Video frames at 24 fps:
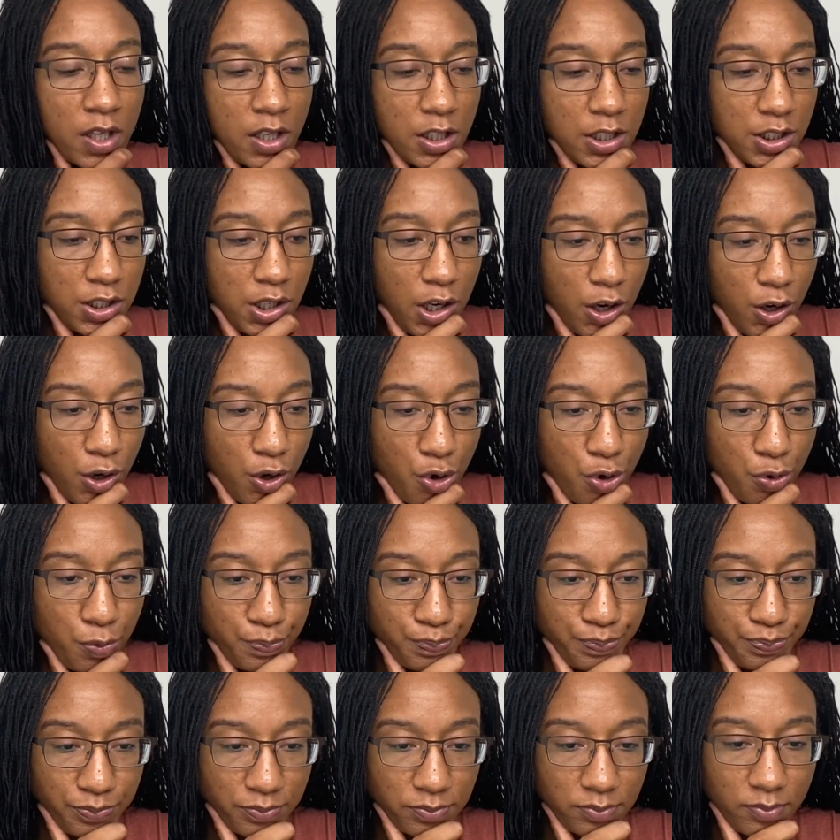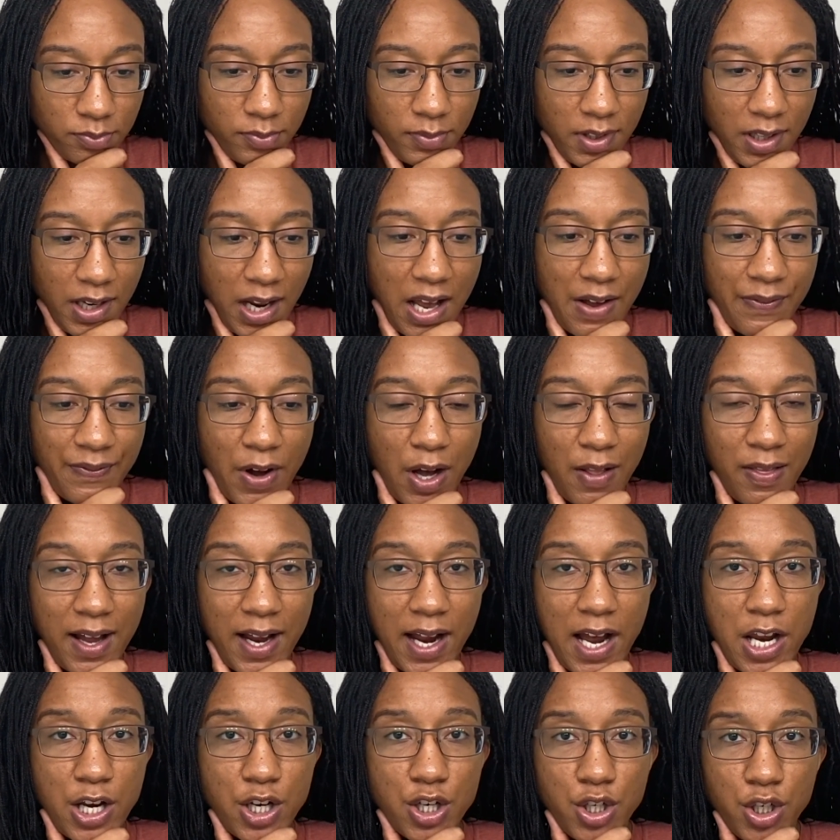So I felt like
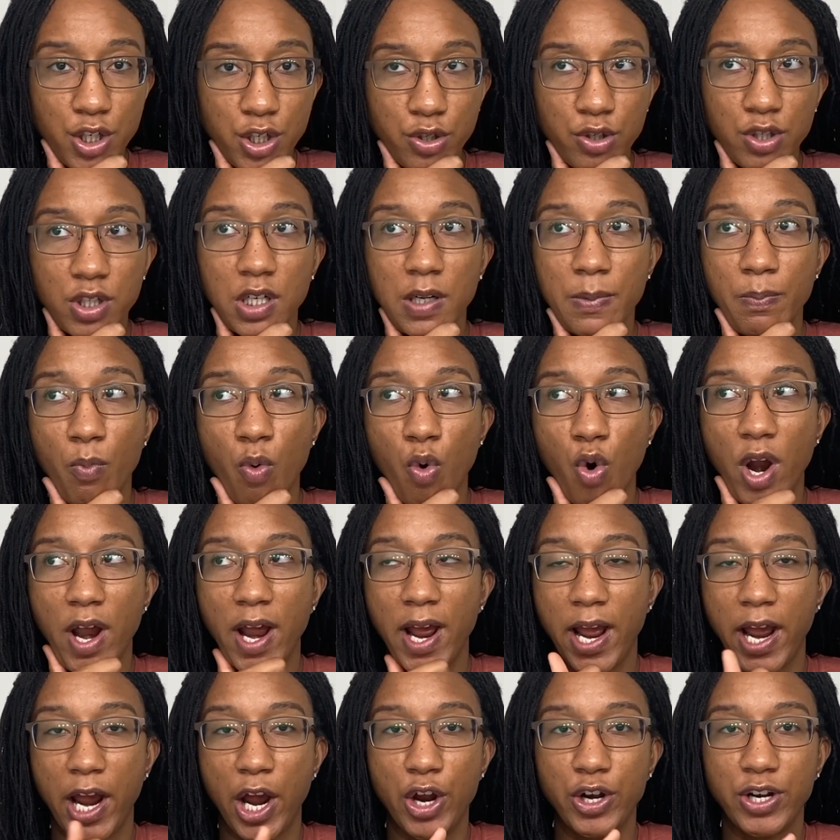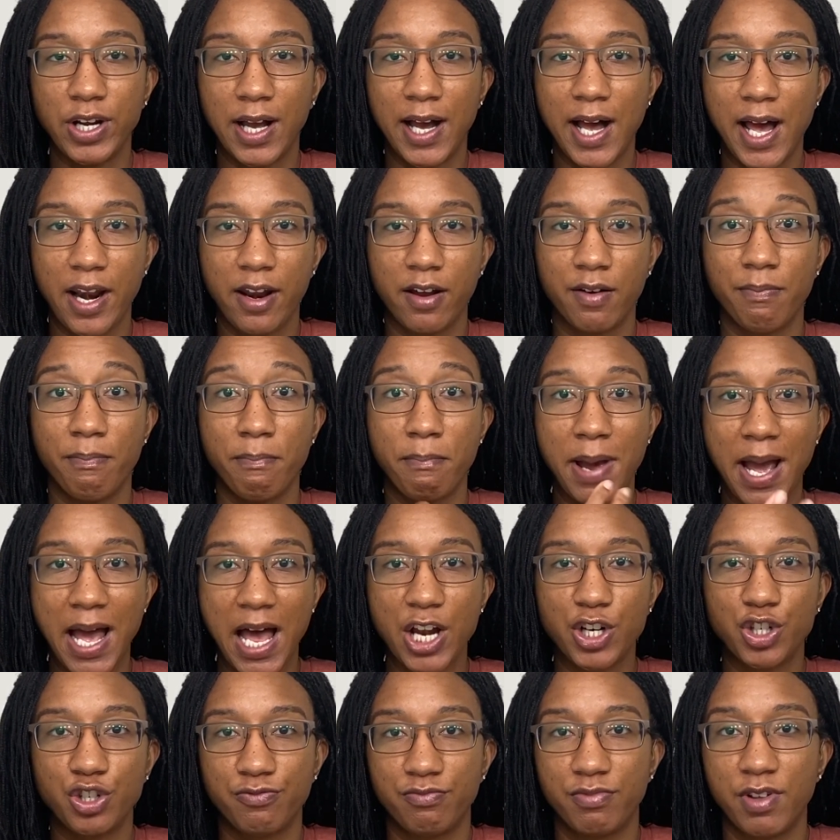I used more hair to kind of
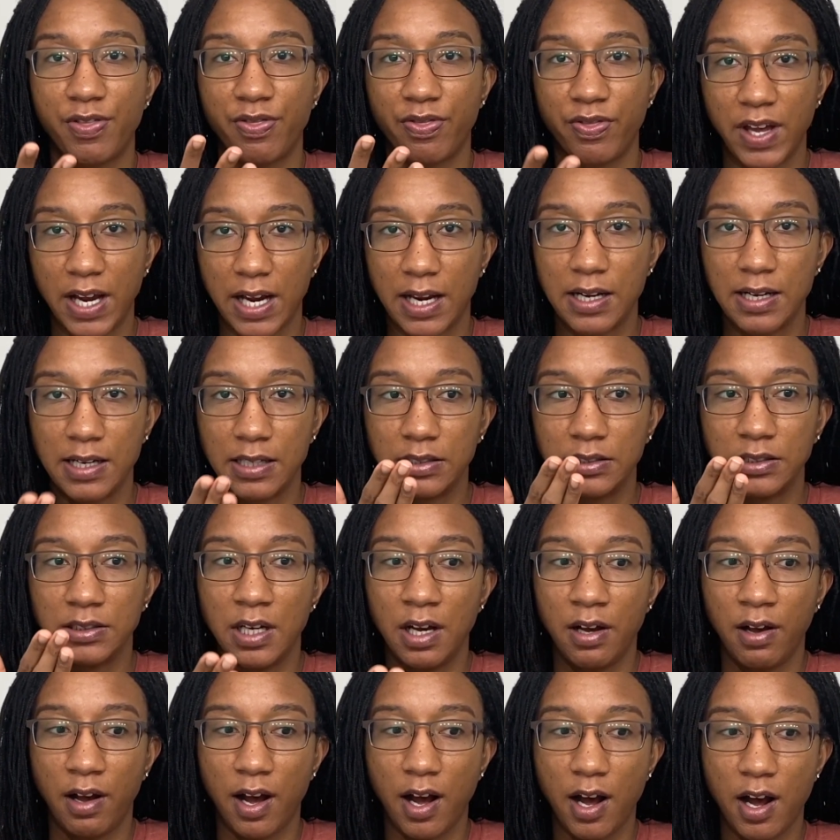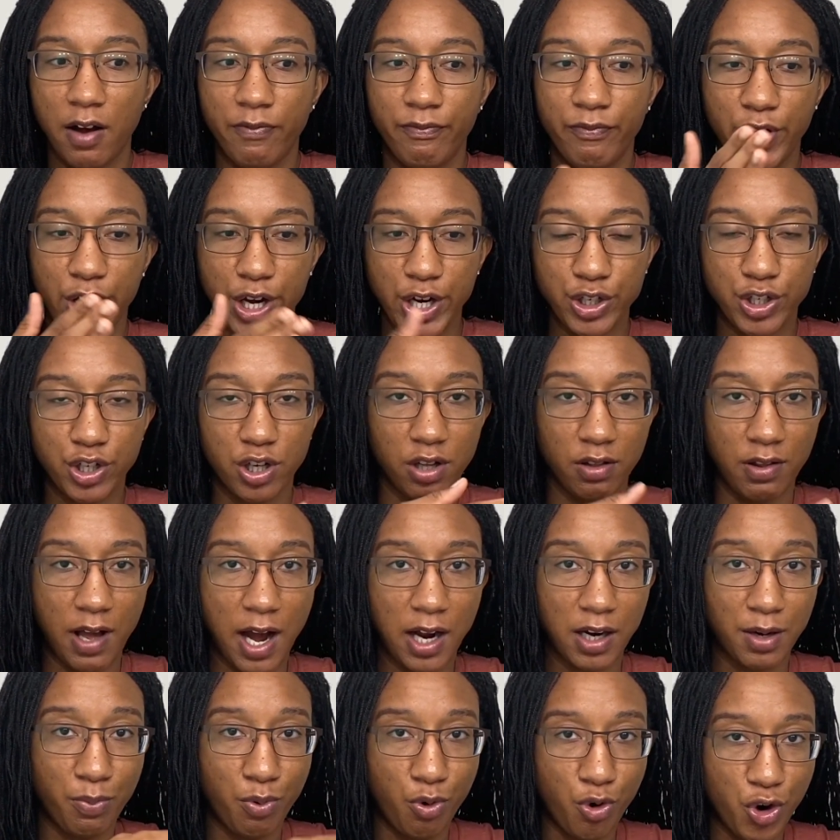match the thickness of the
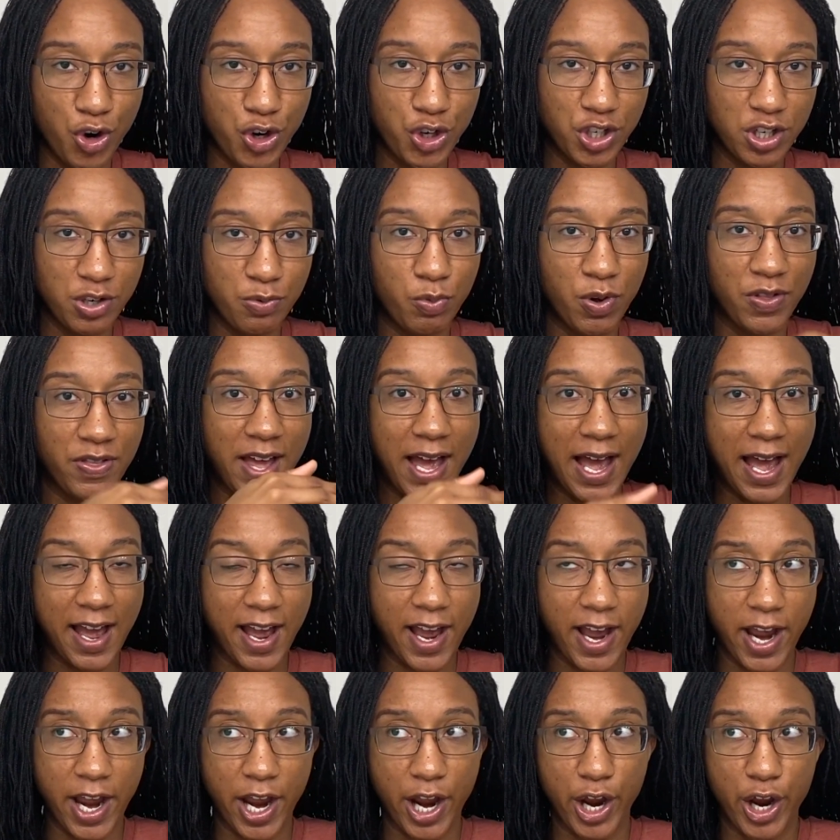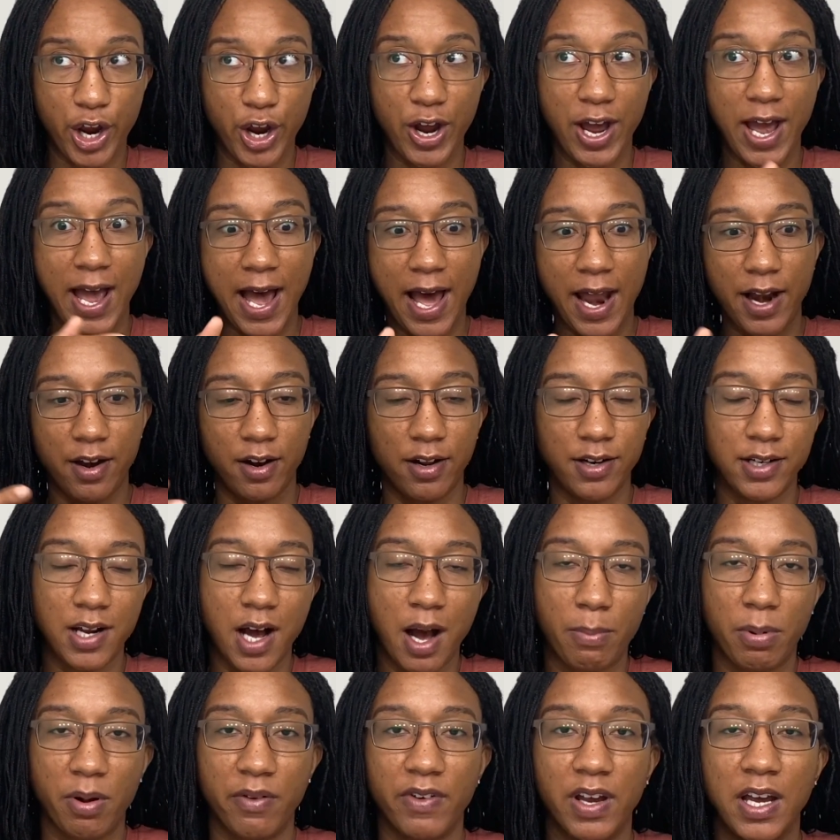interlocked portion with hair added on
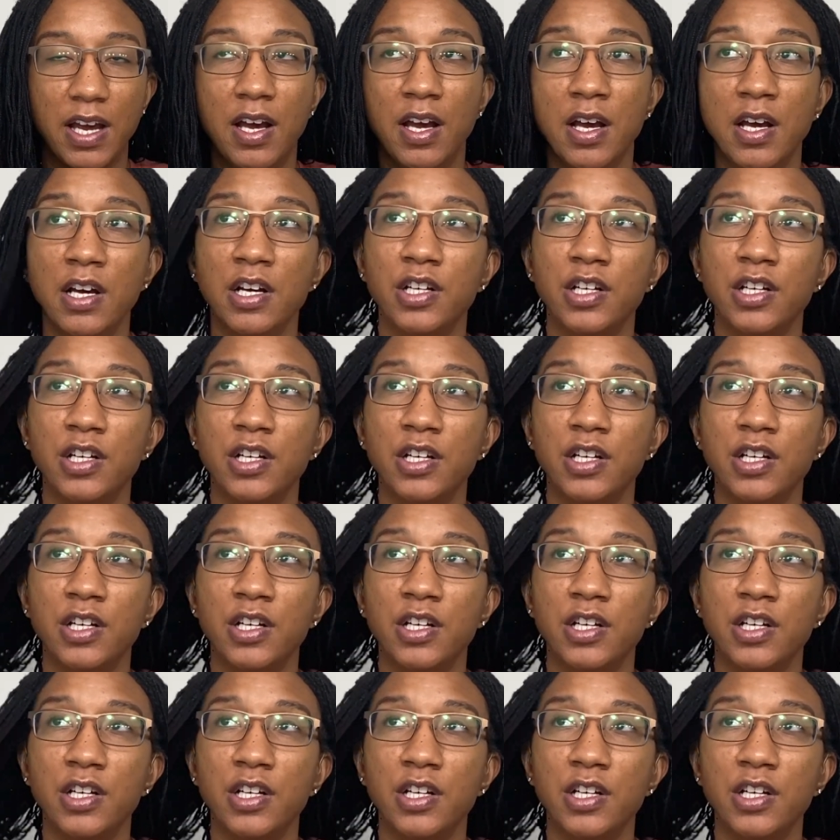top of it.